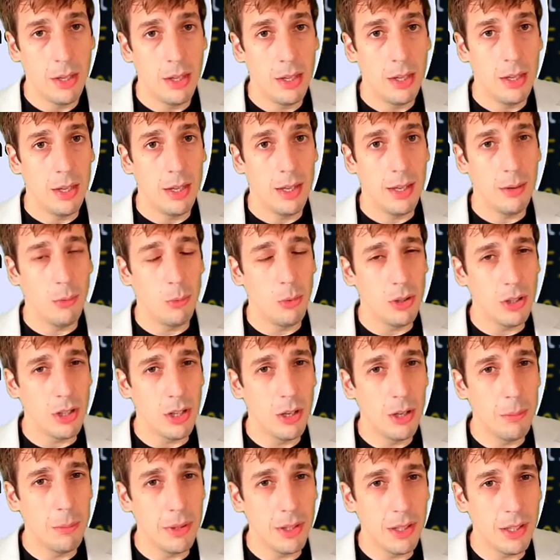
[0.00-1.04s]
At one
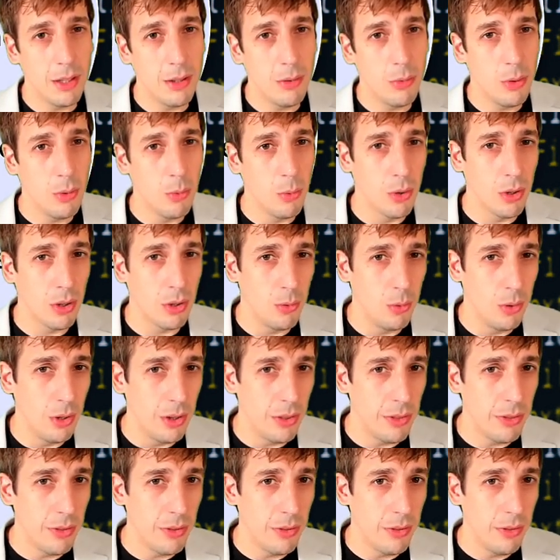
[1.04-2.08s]
company we work
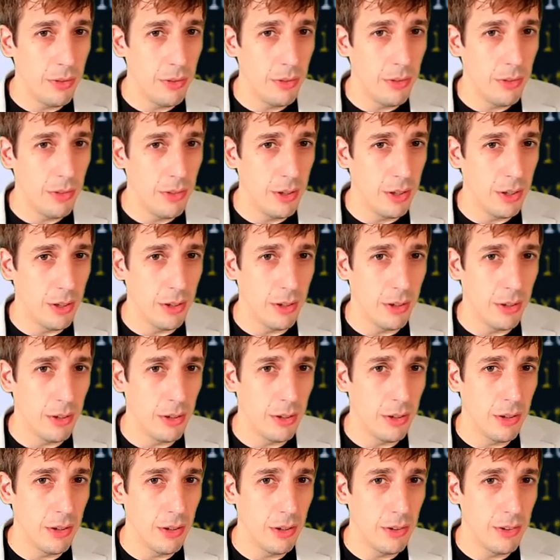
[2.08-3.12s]
with,
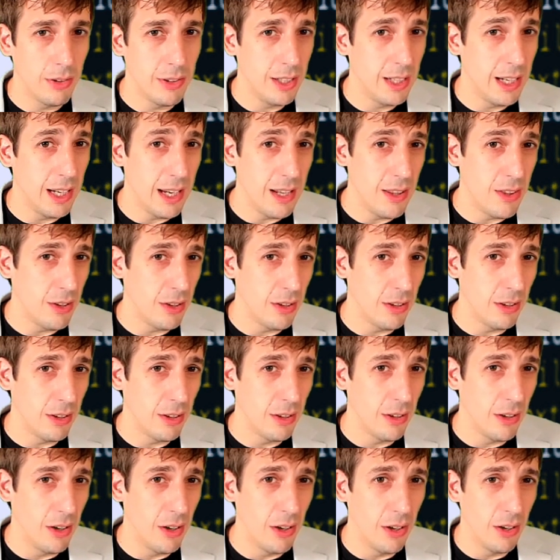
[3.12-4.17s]
today
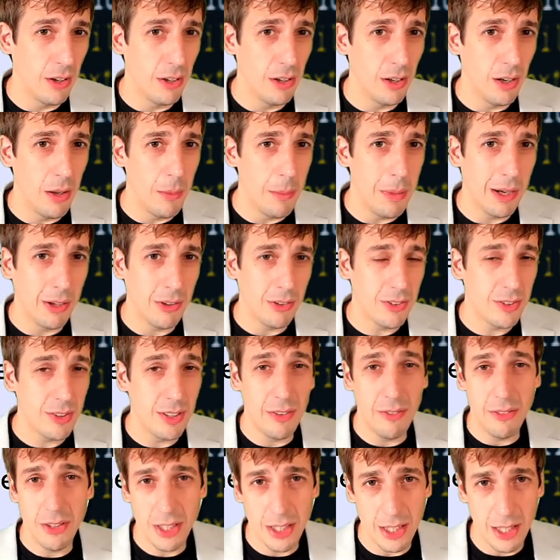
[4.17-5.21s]
there are about
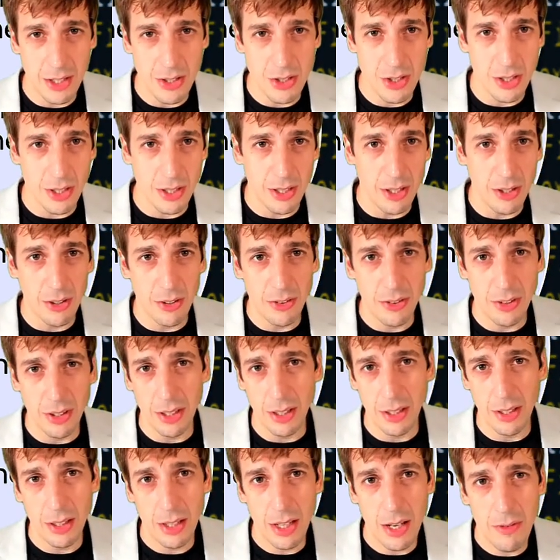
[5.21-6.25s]
70 engineers,
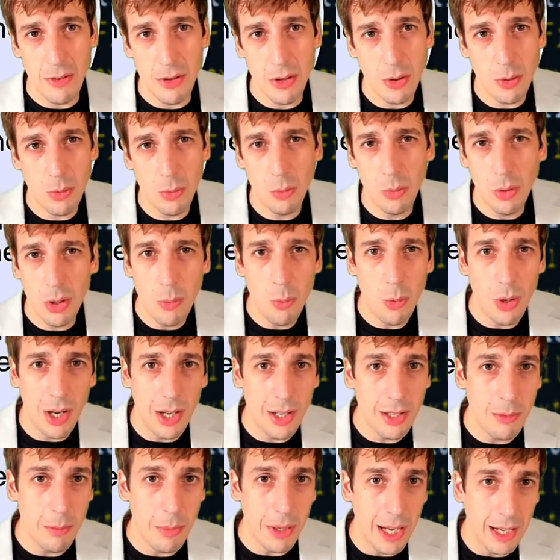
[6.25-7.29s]
and if you
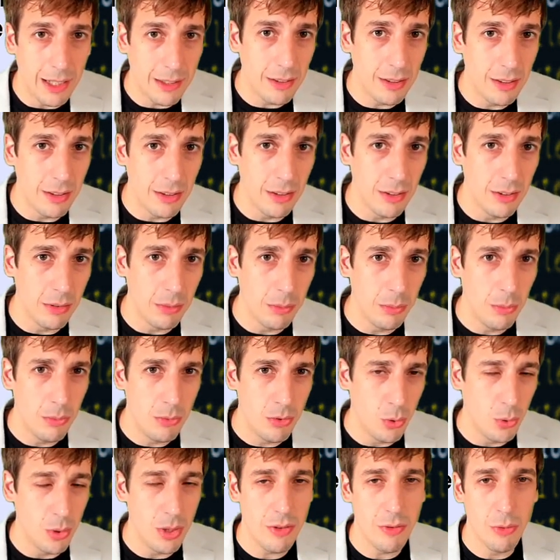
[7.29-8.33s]
rewind back to
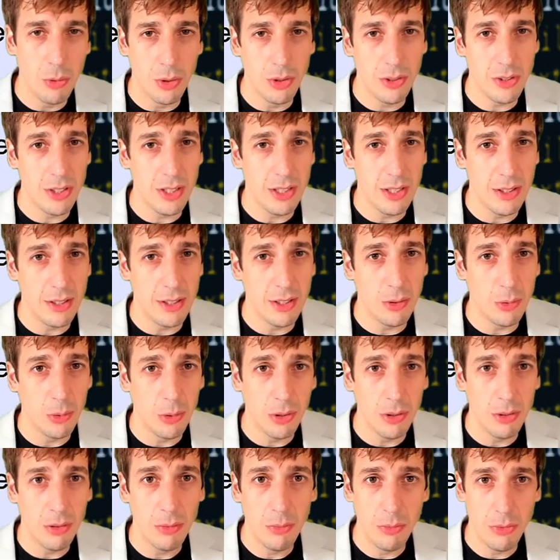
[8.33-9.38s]
2014, there
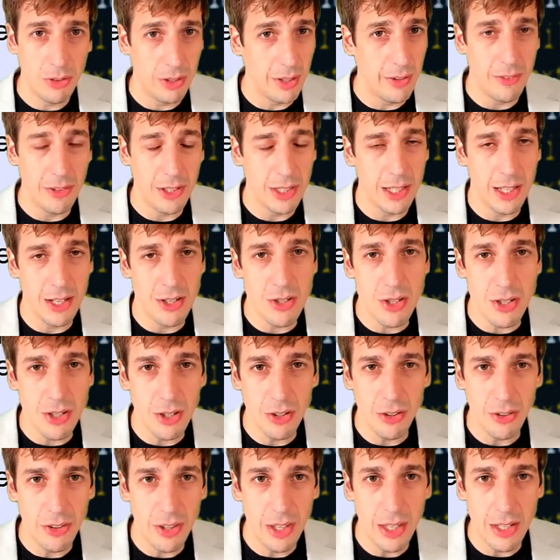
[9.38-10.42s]
were 70
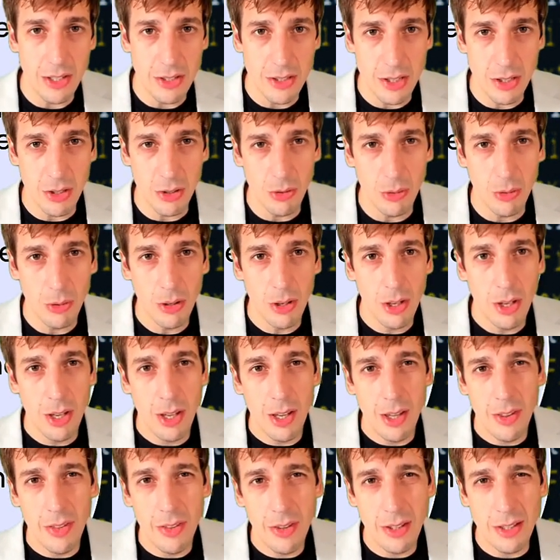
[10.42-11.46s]
engineers then too.
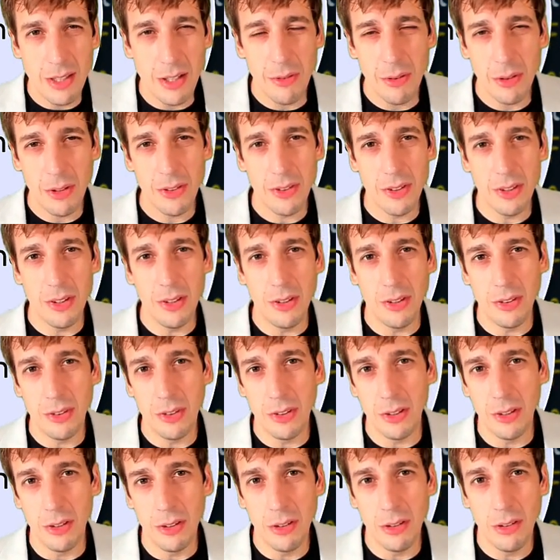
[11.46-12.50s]
The difference is
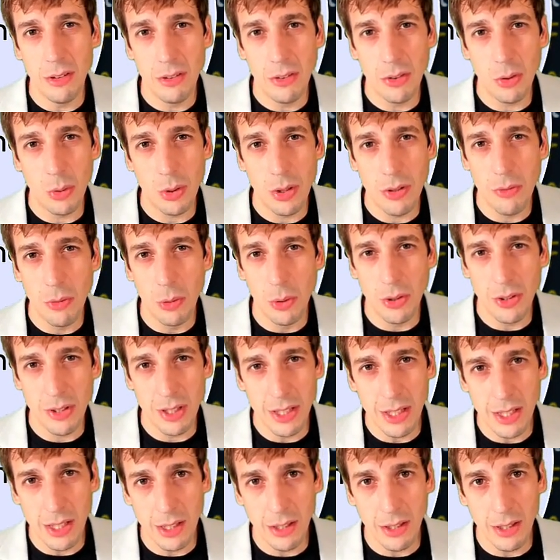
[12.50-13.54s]
in
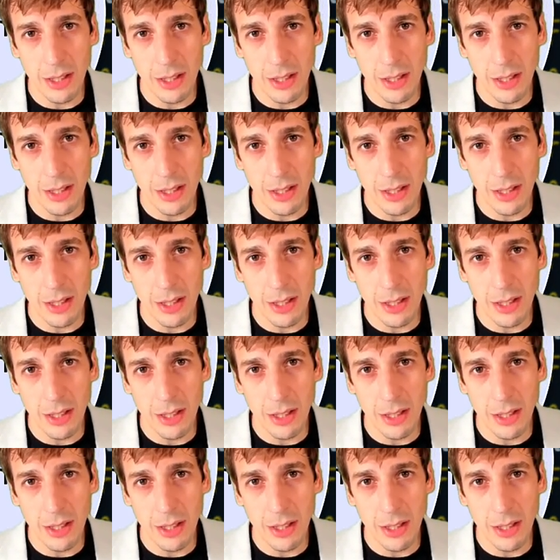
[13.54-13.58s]
2014 they